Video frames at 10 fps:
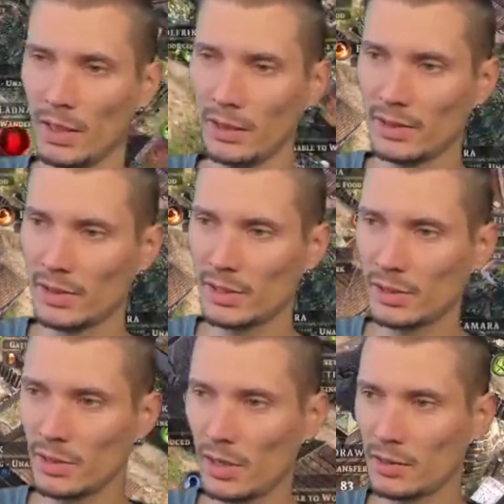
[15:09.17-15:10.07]
At the
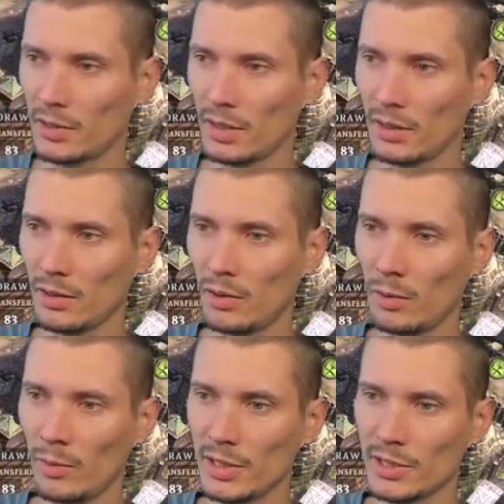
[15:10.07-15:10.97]
start, they
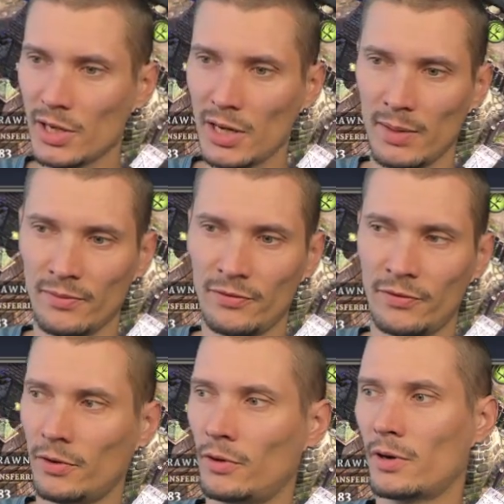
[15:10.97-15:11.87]
always come
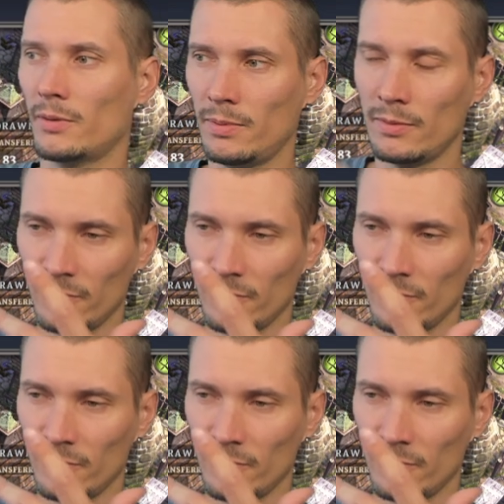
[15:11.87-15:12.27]
for